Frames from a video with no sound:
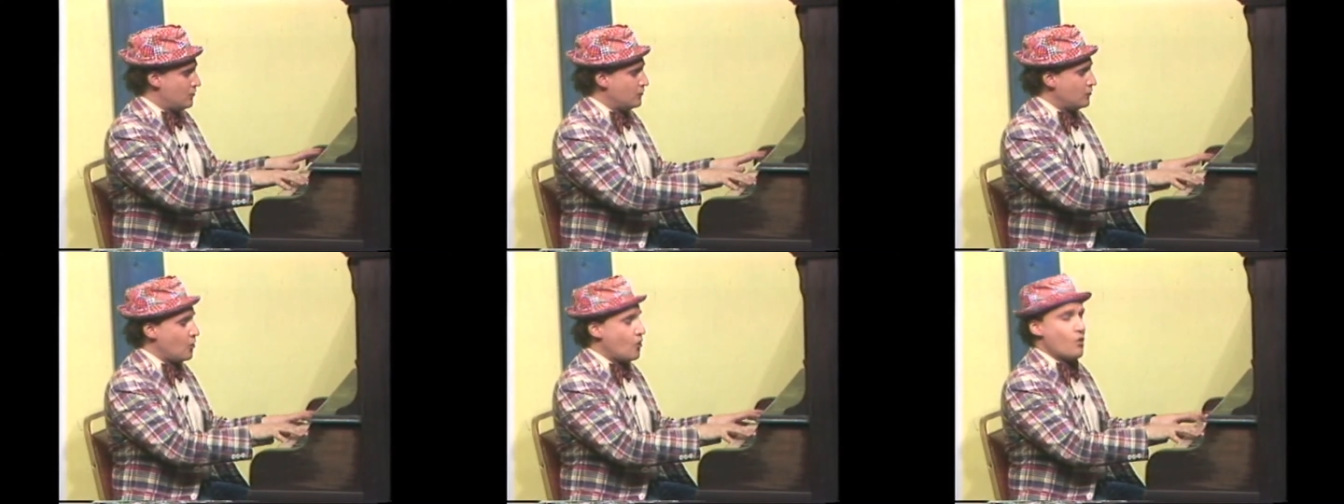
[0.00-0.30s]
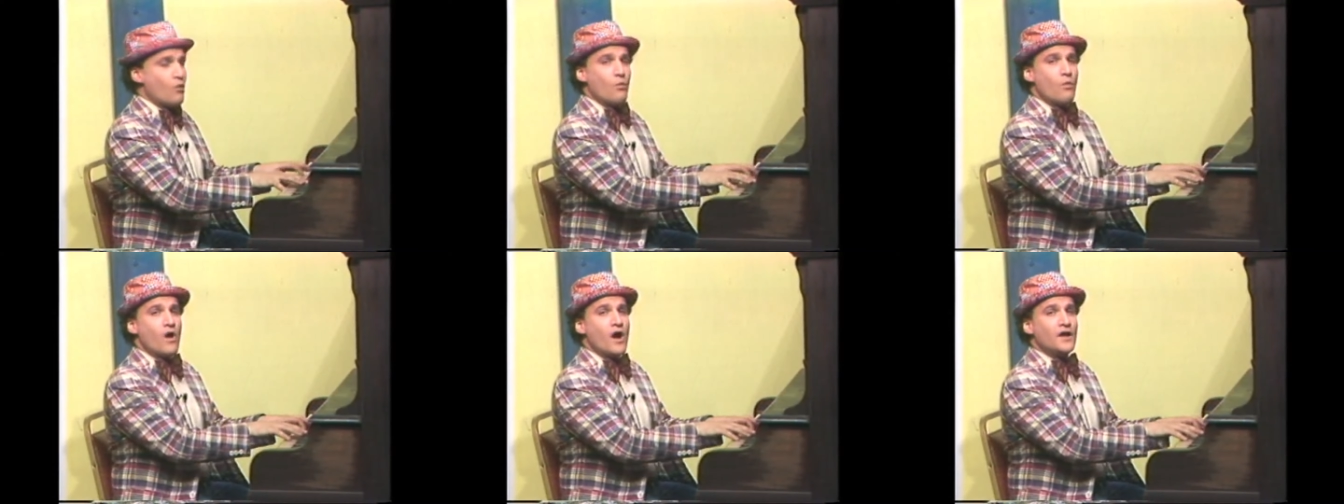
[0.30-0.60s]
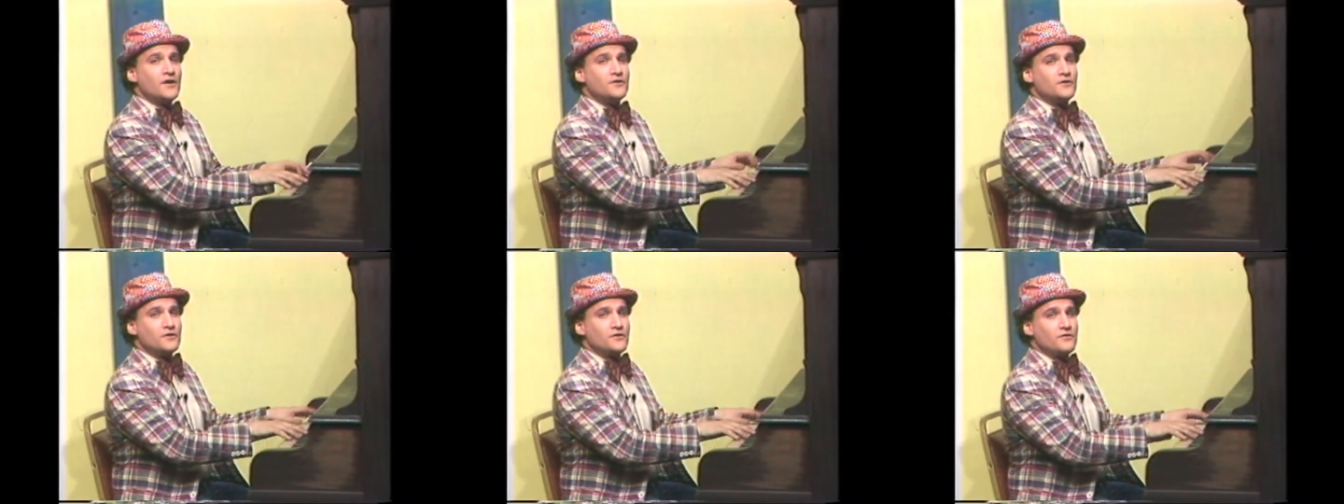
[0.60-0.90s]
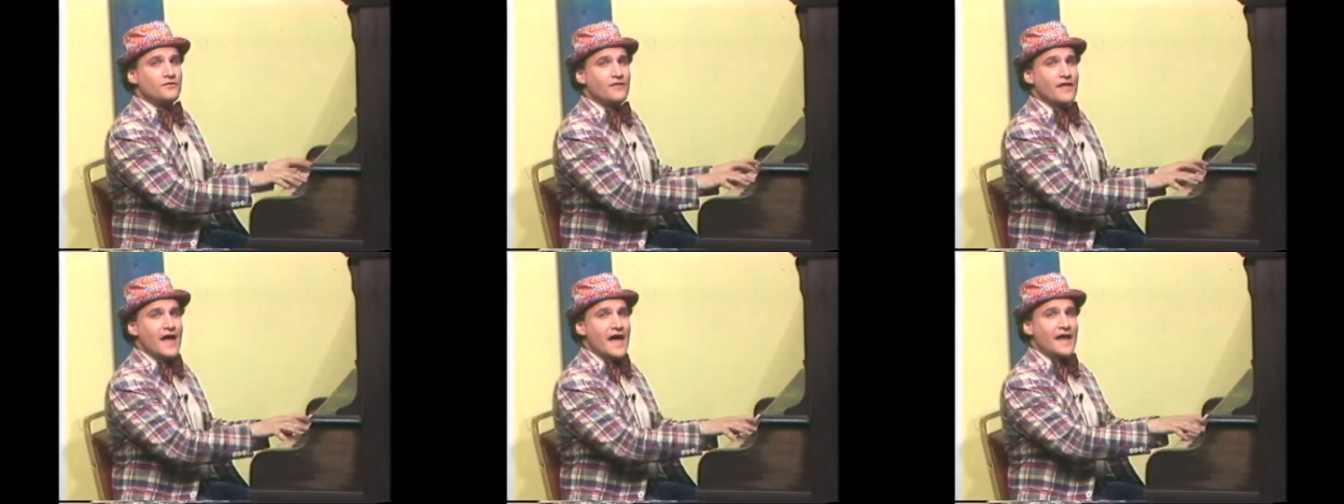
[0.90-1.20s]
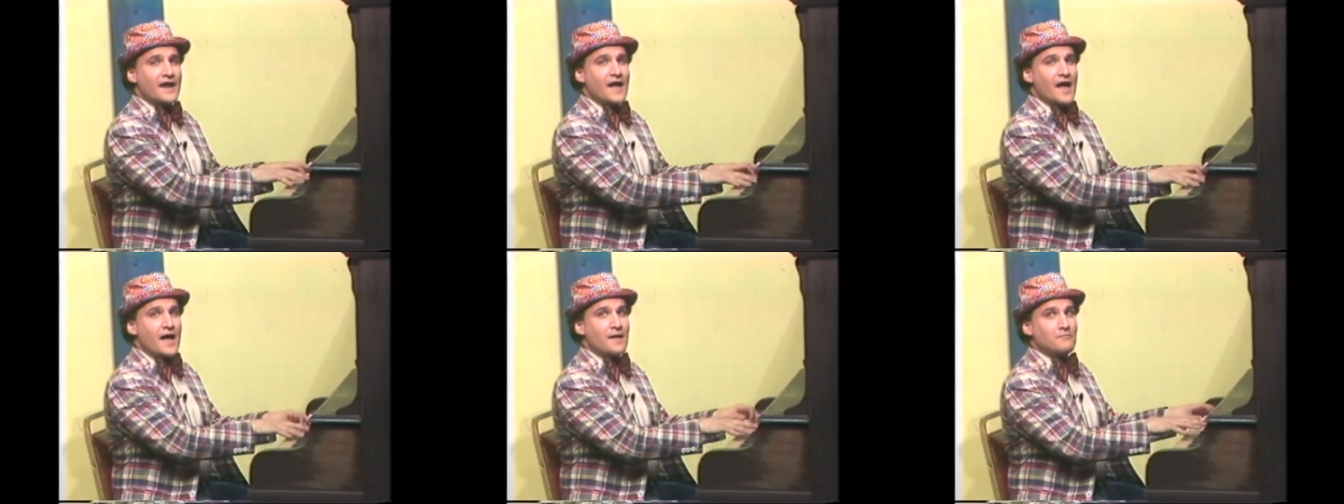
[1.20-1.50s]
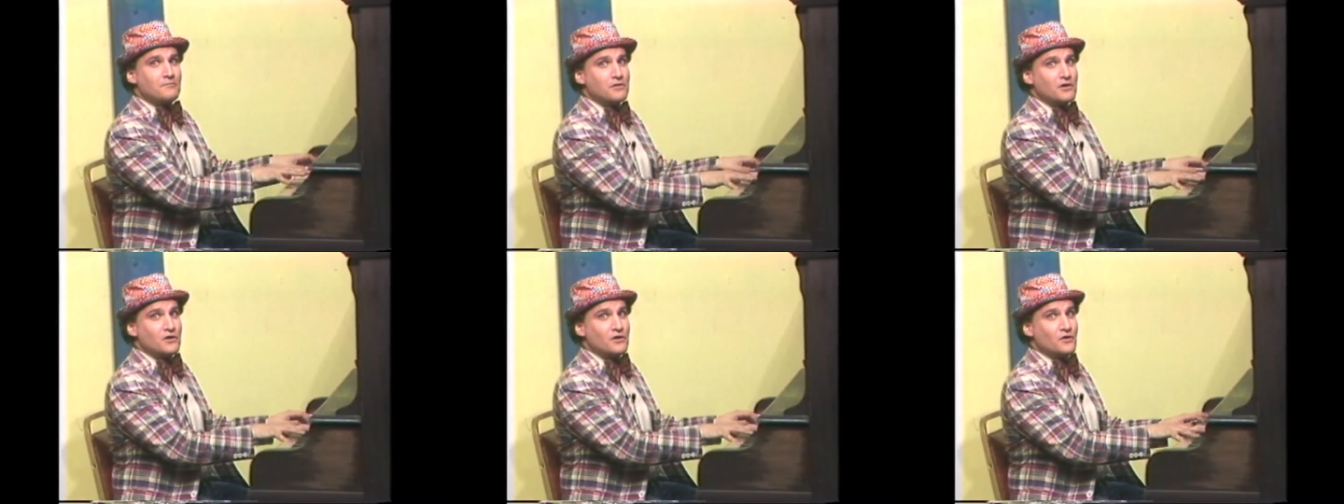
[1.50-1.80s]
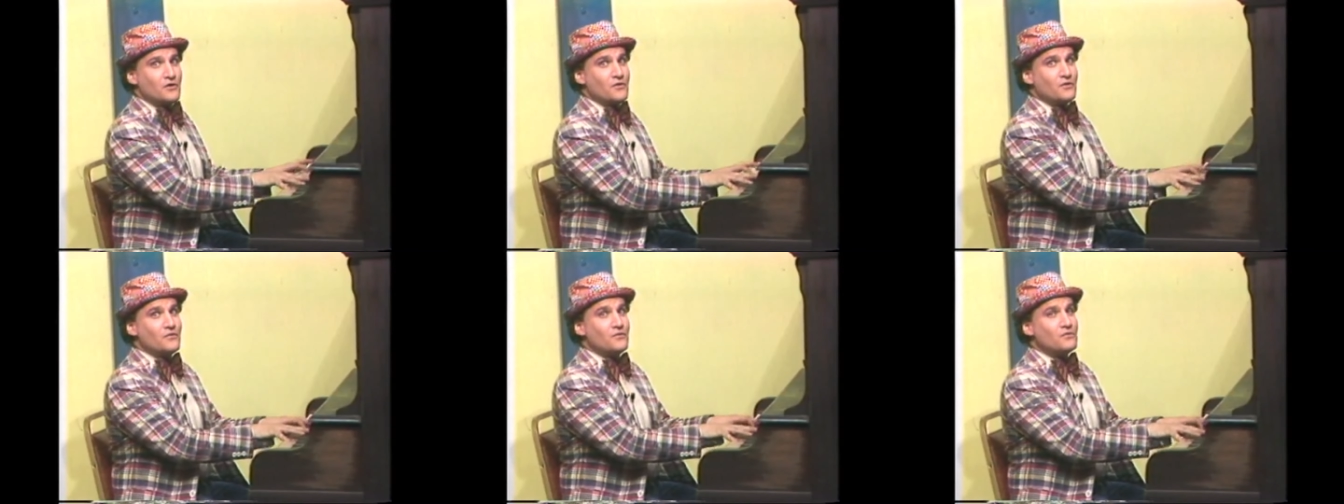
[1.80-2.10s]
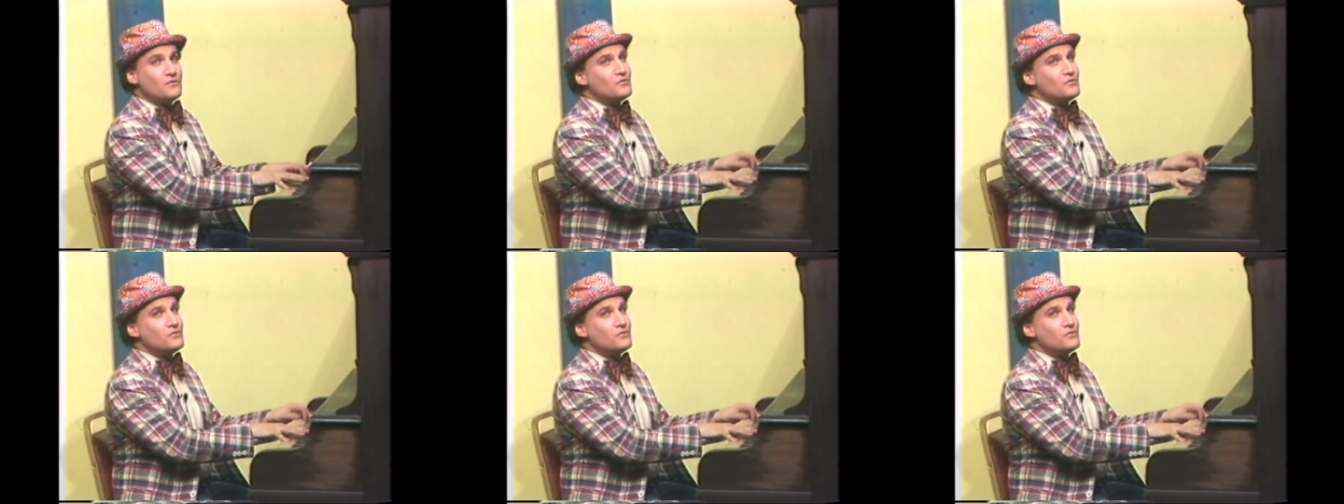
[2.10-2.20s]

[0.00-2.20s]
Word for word: No wonder that I'm blue.